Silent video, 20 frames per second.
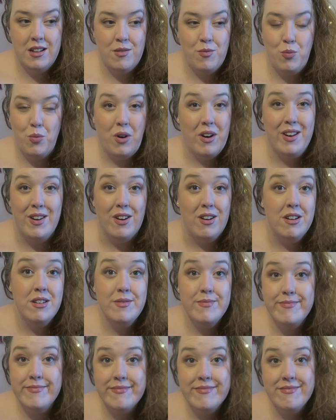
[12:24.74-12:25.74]
why not?
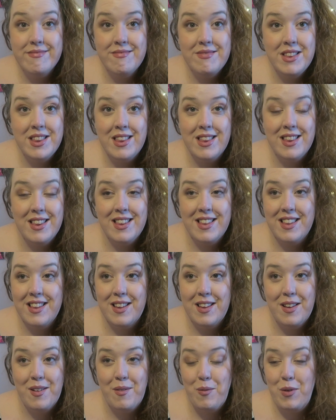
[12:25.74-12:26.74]

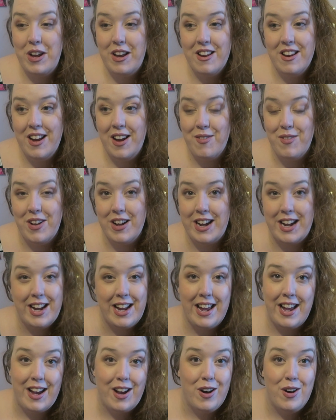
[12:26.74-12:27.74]
We can have like a
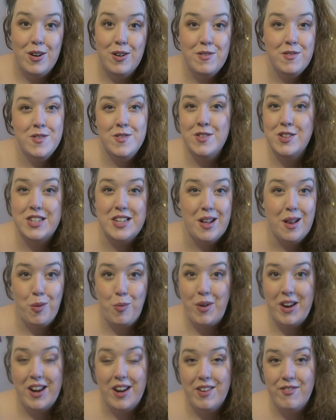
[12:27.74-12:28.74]
kick-off. She'll
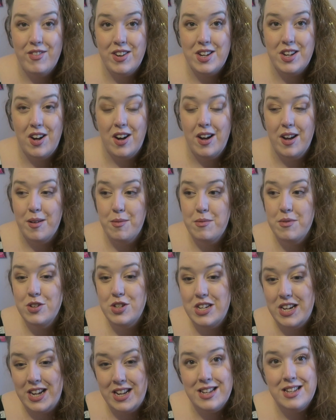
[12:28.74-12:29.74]
win every time.
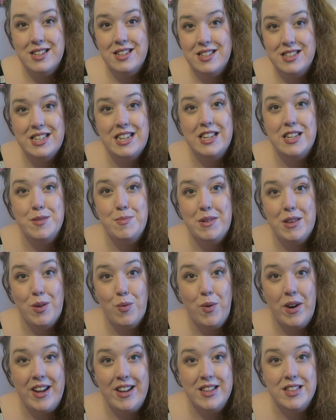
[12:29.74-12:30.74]
She can teach me the
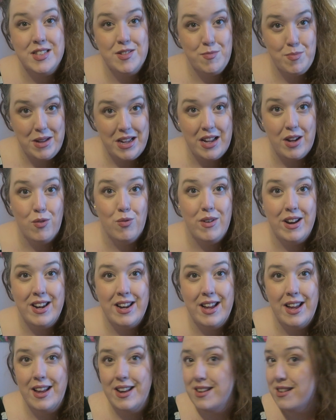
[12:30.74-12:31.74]
ways of being a
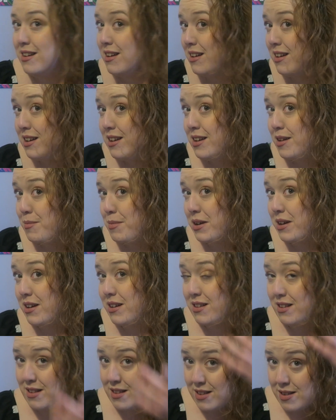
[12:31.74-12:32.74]
redhead,
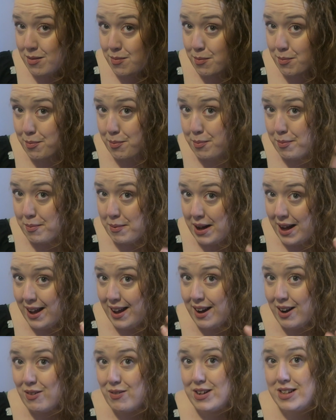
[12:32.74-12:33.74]
because my
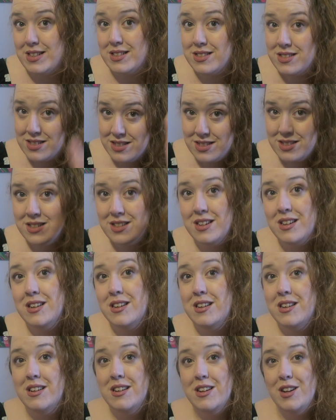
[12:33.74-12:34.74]
hair is
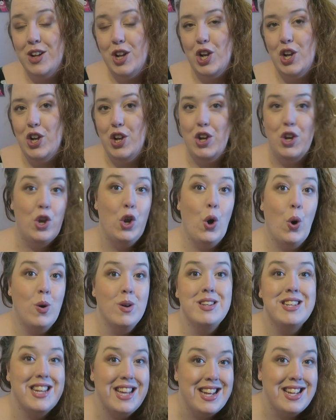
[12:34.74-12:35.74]

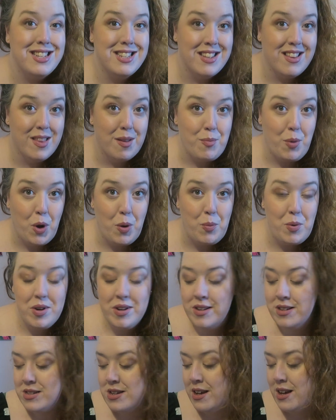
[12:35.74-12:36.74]
not it at the
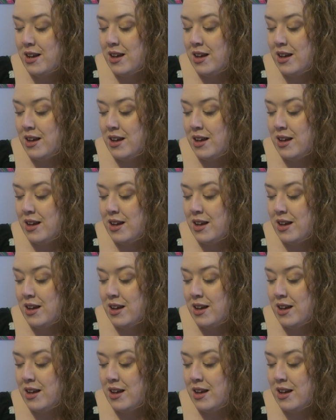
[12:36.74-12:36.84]
moment.